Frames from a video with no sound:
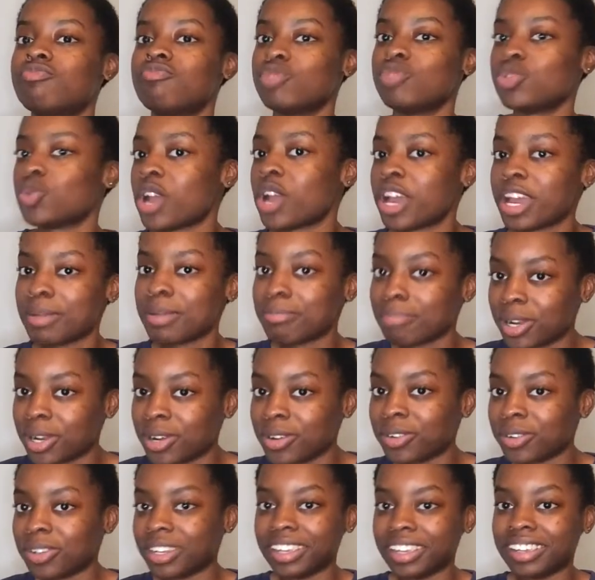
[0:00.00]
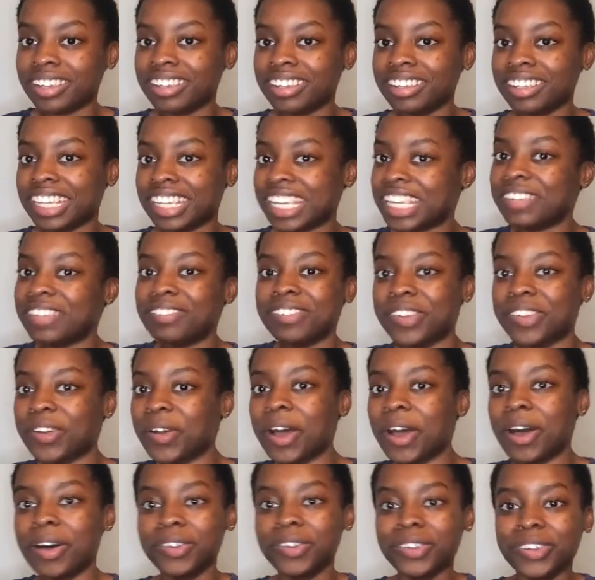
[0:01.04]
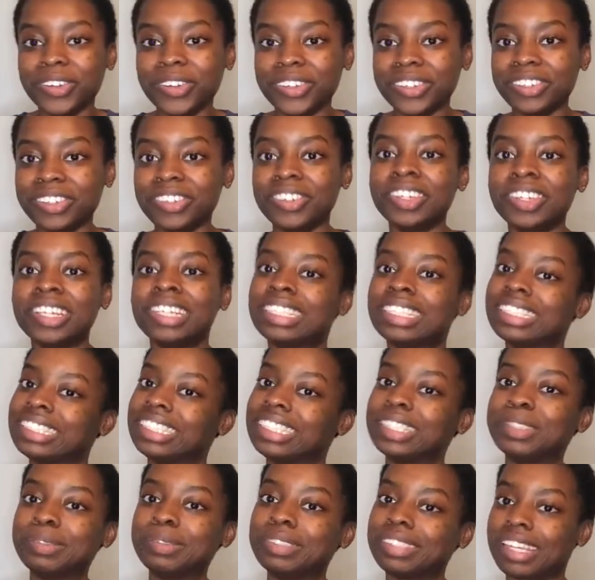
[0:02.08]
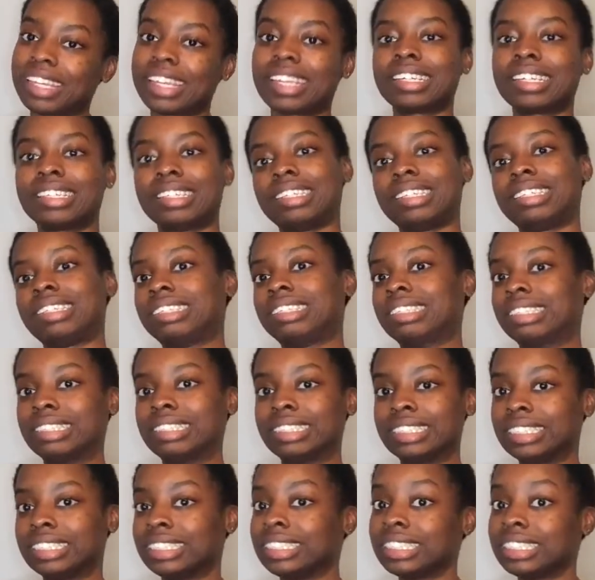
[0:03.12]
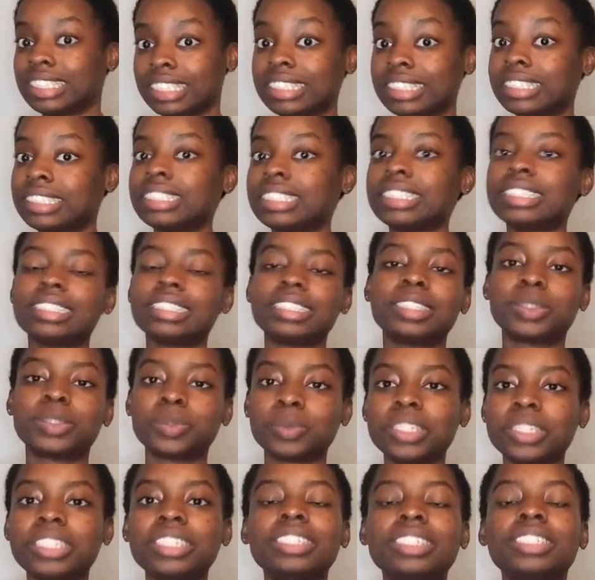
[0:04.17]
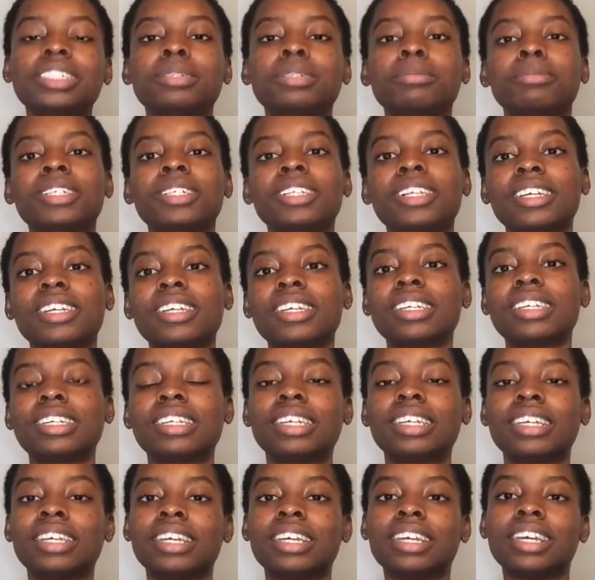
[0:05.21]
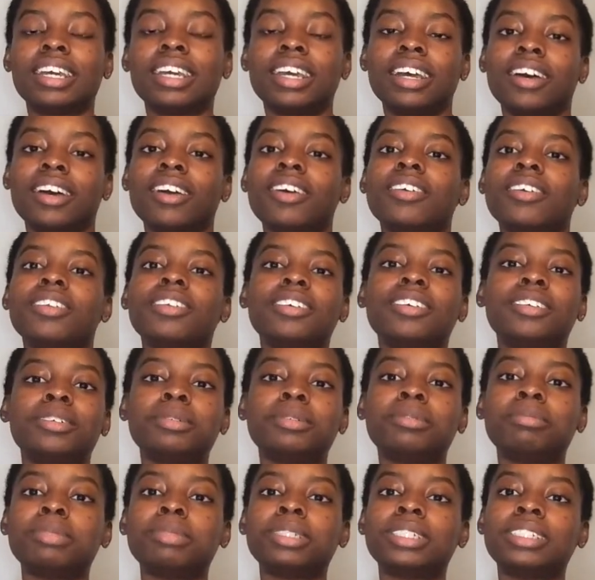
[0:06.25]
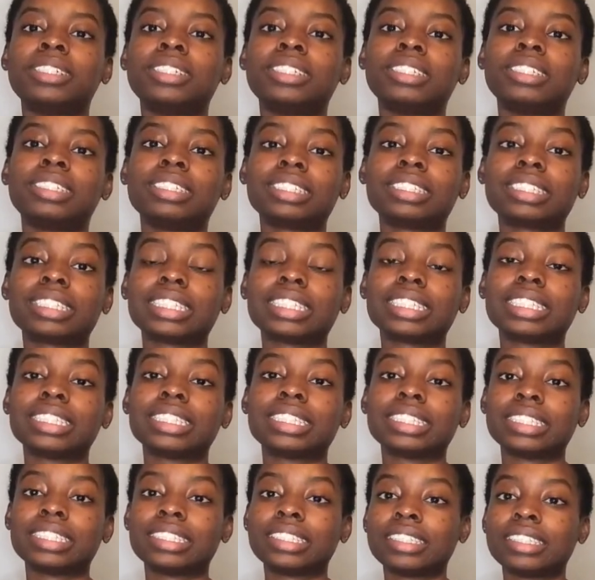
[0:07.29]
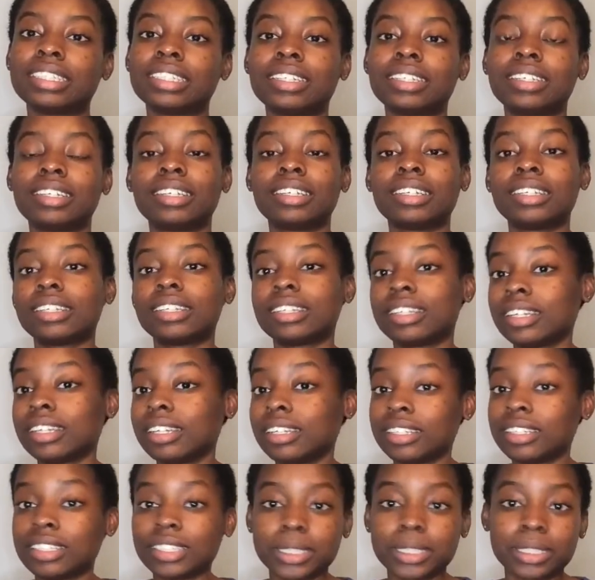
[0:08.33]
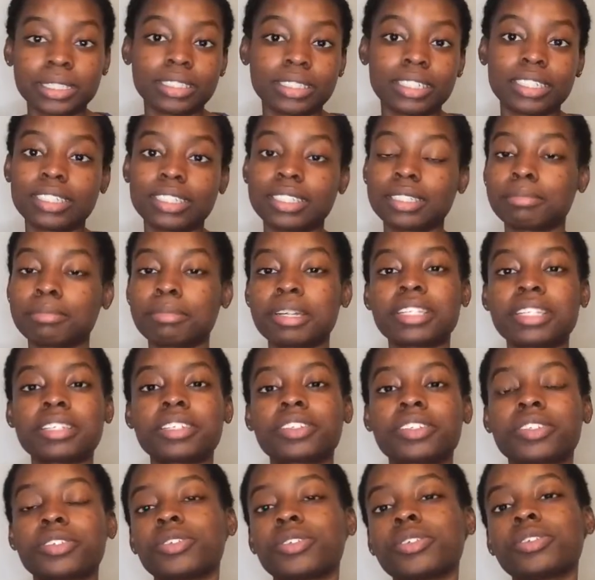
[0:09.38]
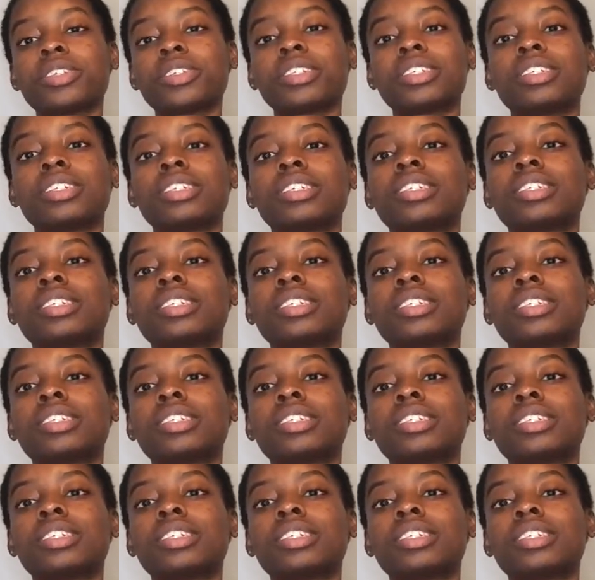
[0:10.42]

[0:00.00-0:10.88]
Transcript: you alright, bro? Like, even though I don't know you, that was like a intense situation. But like, I don't know. But yeah, that's my story.